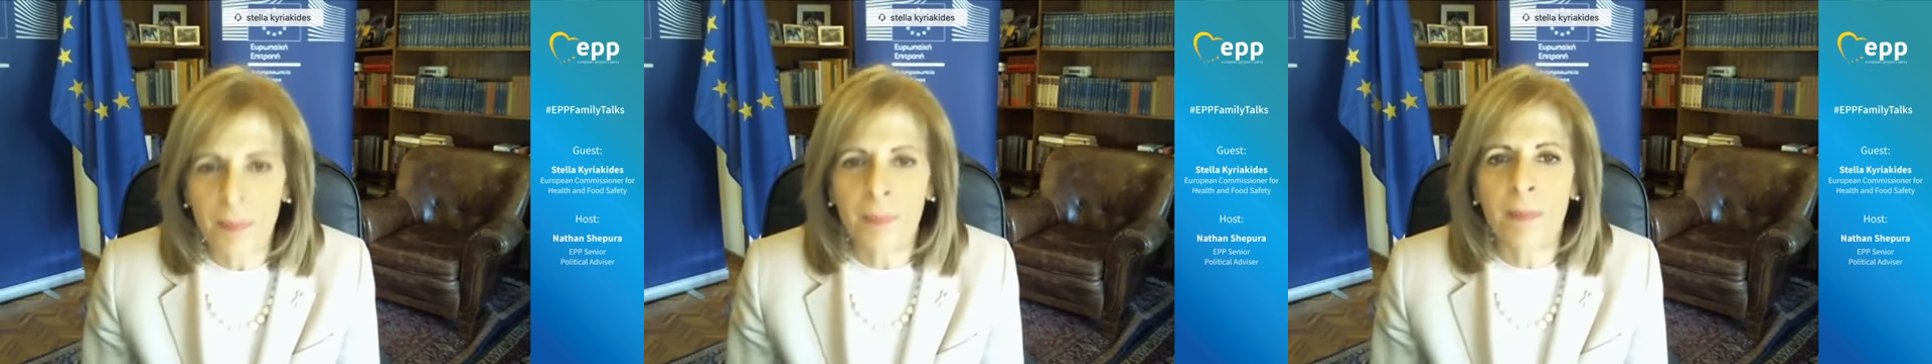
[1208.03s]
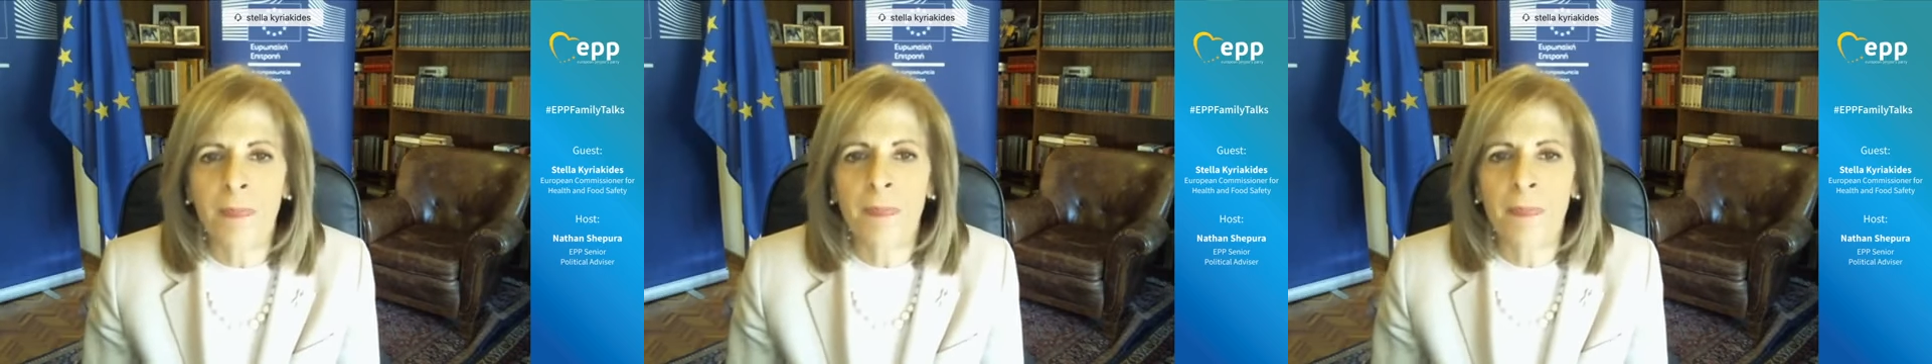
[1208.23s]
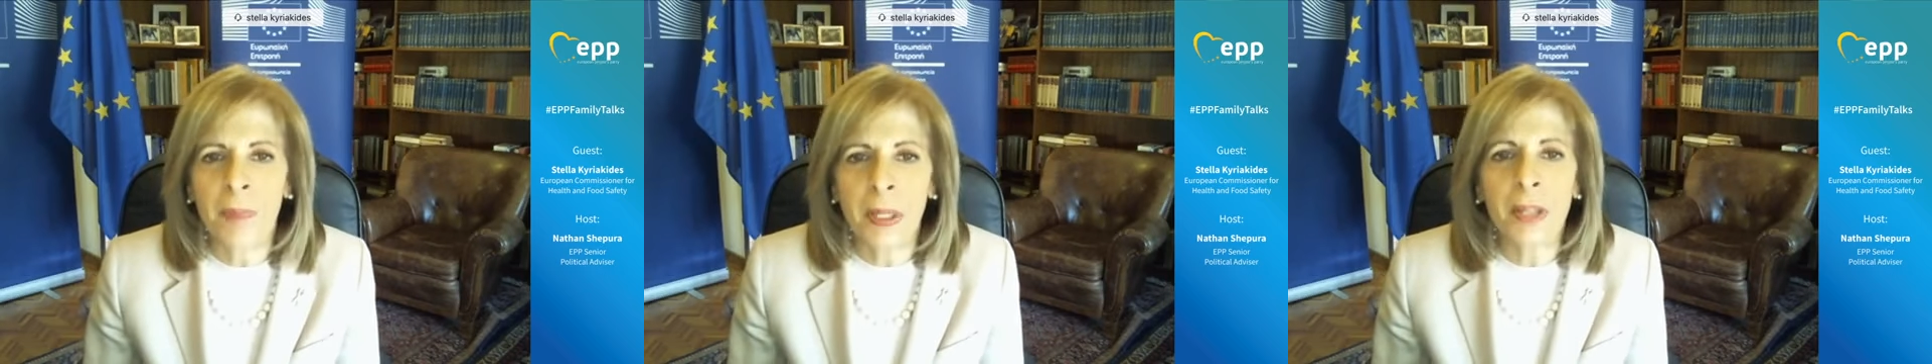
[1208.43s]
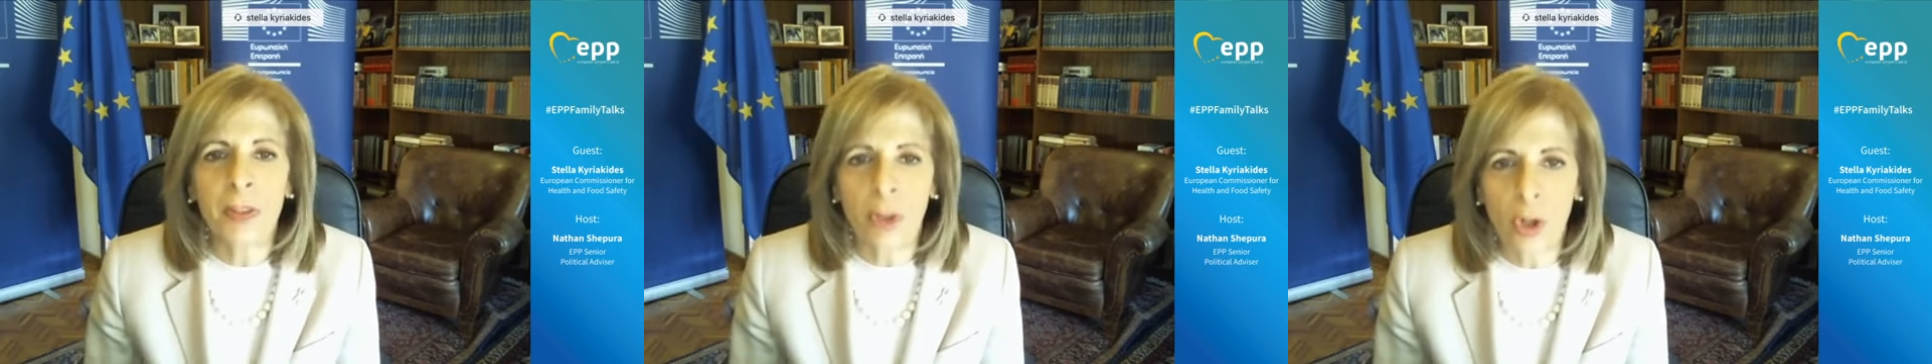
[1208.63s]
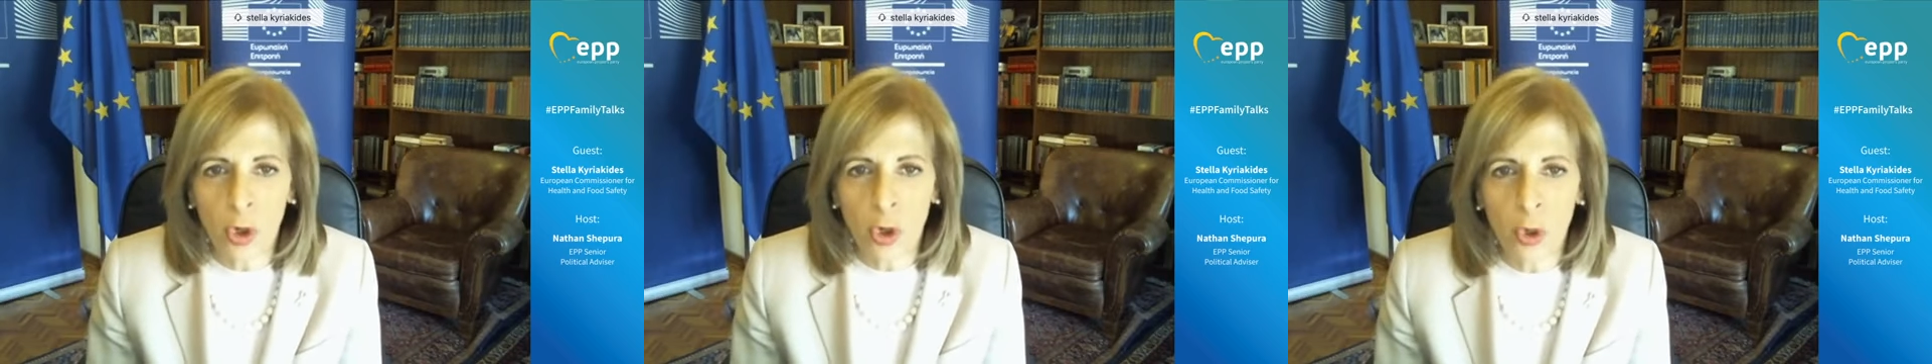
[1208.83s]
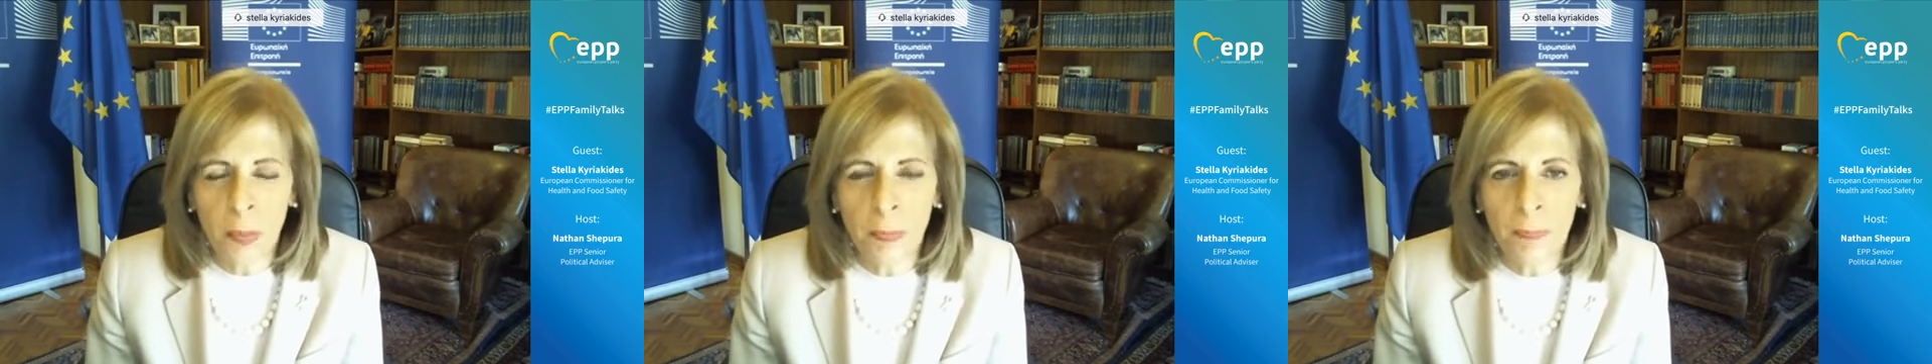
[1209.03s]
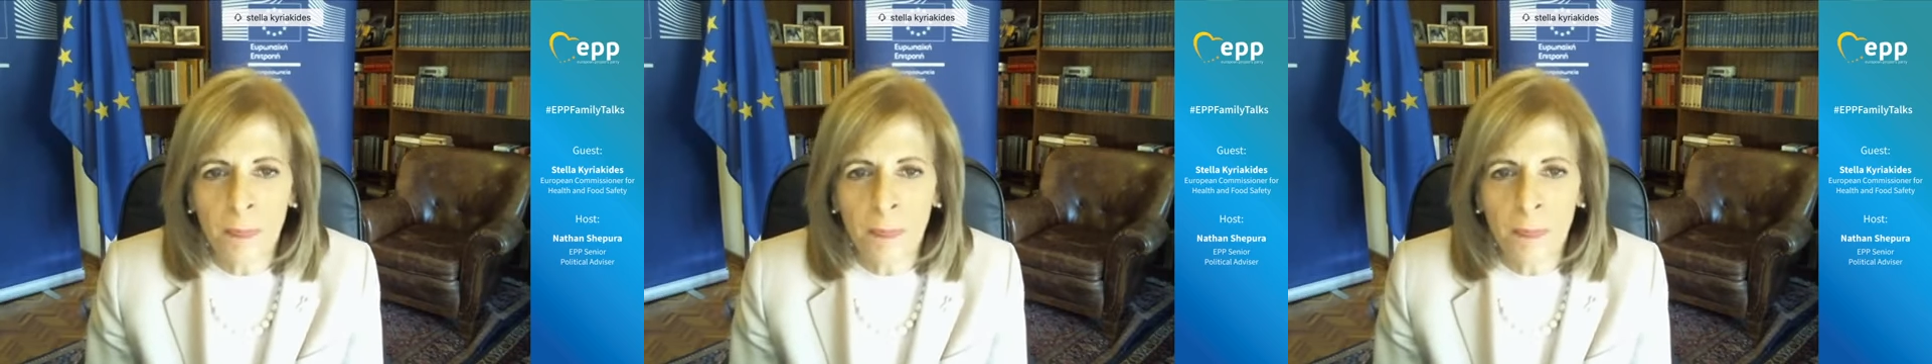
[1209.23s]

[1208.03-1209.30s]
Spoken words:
be at home,